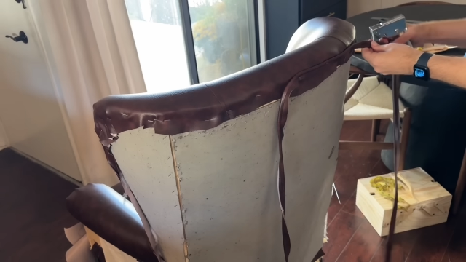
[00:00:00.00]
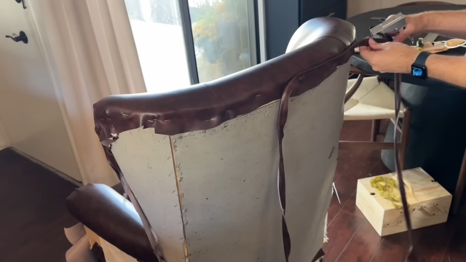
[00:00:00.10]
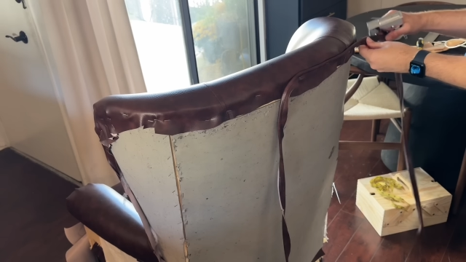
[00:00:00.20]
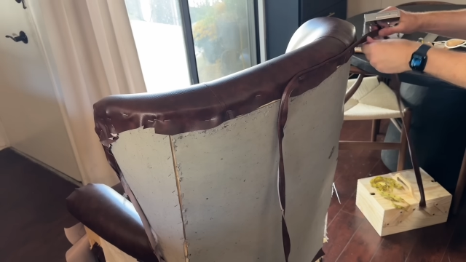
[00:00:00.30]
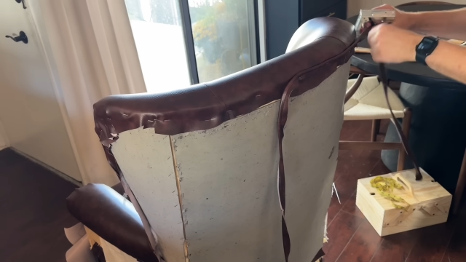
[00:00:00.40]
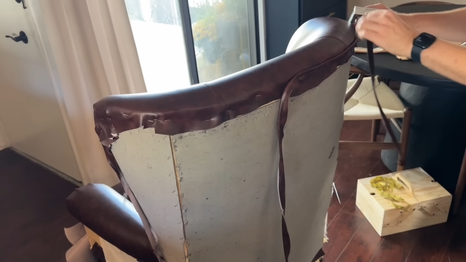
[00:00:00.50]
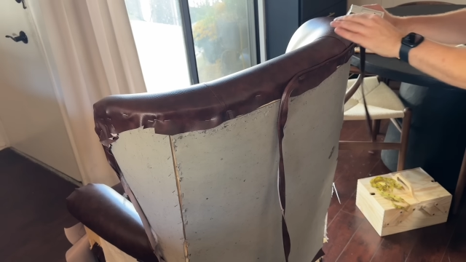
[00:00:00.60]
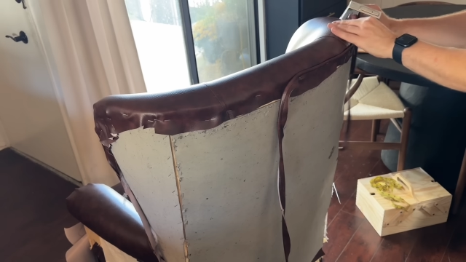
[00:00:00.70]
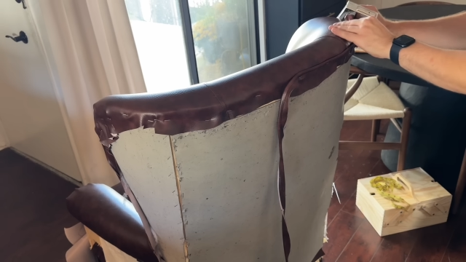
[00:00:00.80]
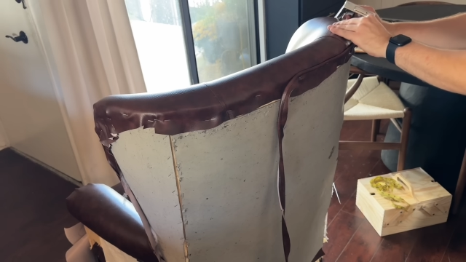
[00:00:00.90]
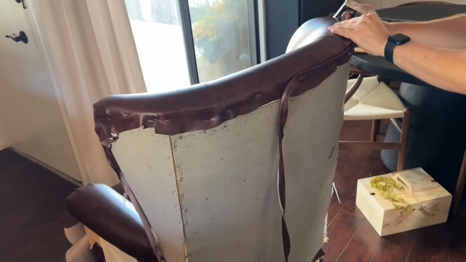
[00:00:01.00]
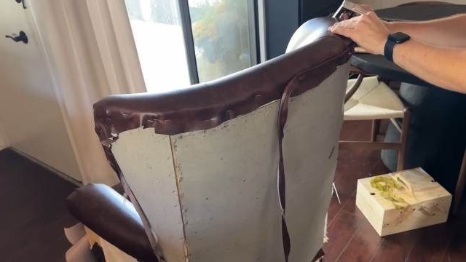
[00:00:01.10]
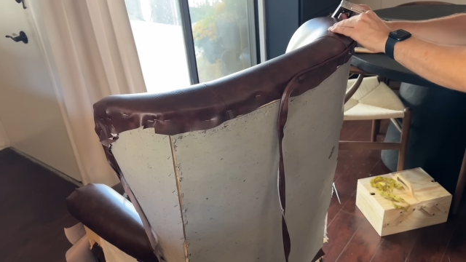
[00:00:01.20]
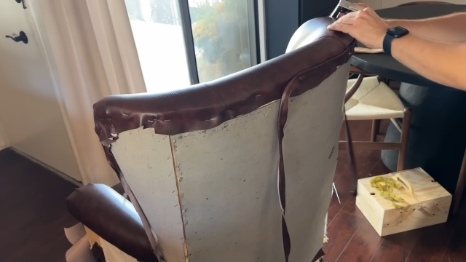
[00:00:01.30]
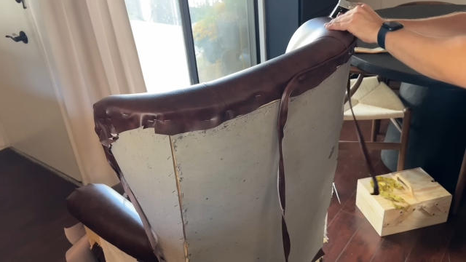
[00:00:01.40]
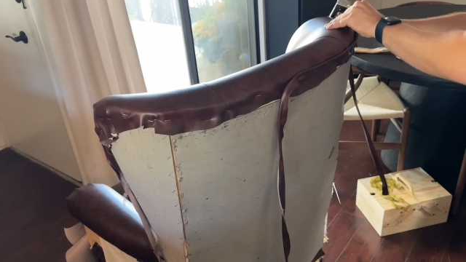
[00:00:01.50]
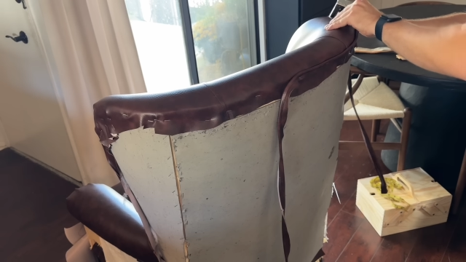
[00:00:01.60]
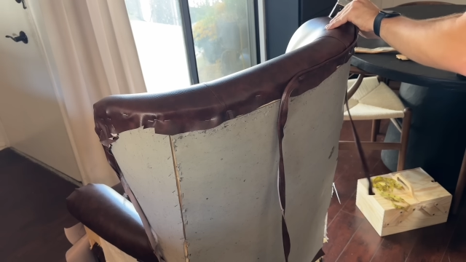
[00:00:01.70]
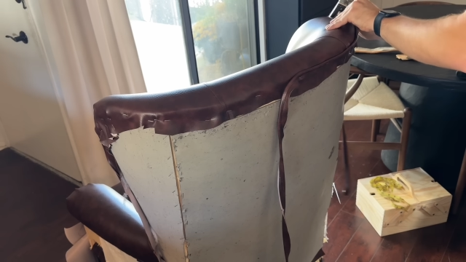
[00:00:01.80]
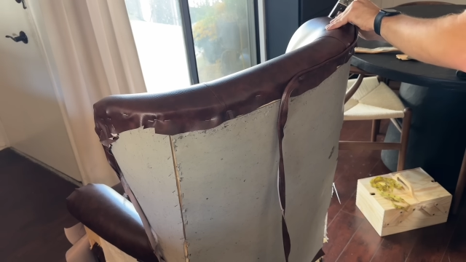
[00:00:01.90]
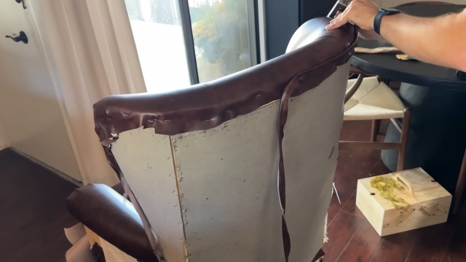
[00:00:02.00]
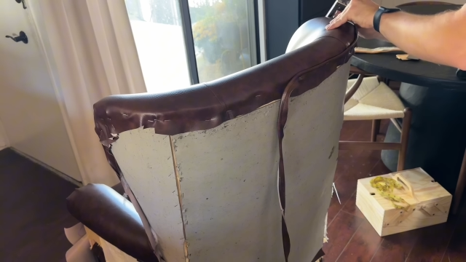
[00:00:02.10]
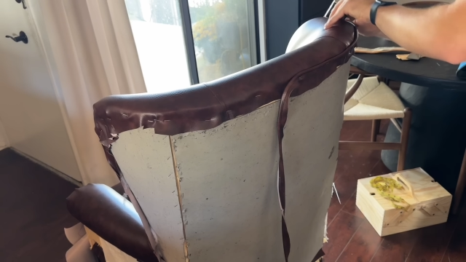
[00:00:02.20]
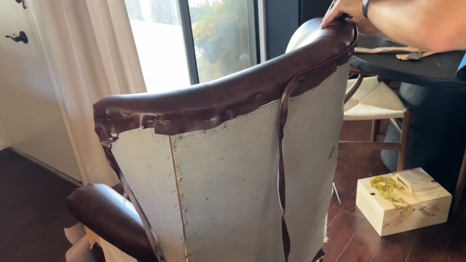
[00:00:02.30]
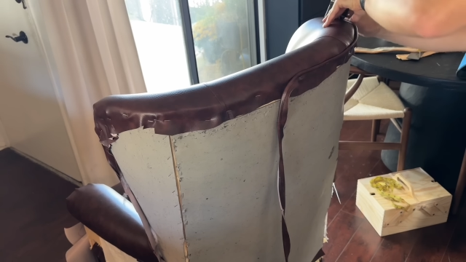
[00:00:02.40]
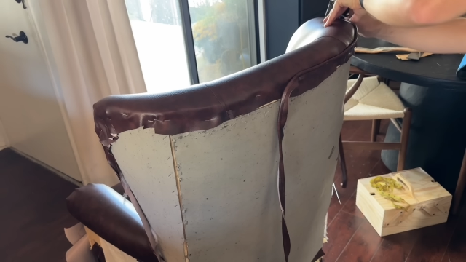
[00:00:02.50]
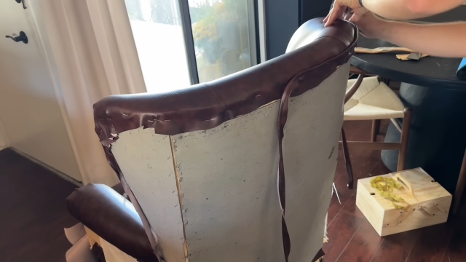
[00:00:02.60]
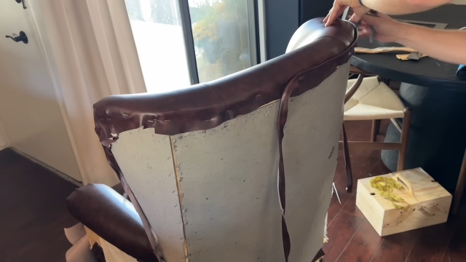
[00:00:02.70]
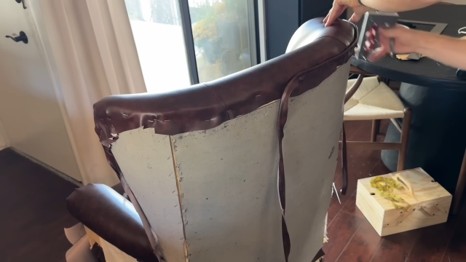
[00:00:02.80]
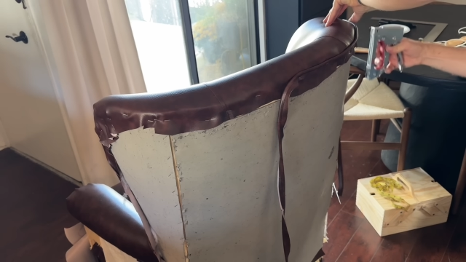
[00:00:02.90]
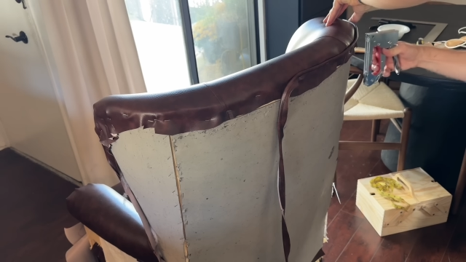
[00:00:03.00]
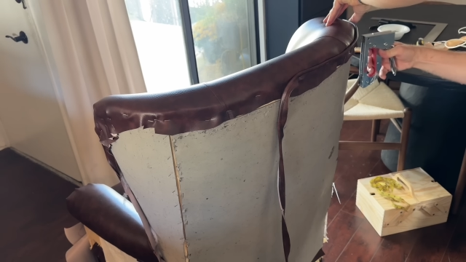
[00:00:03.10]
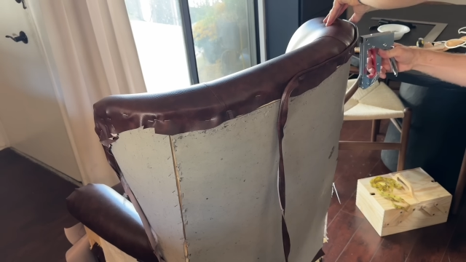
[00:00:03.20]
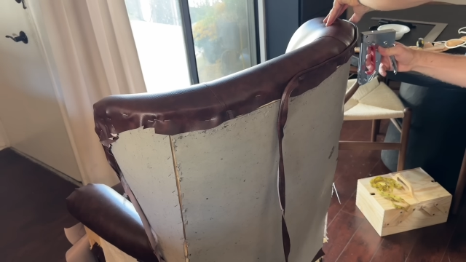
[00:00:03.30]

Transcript: (no speaker visible)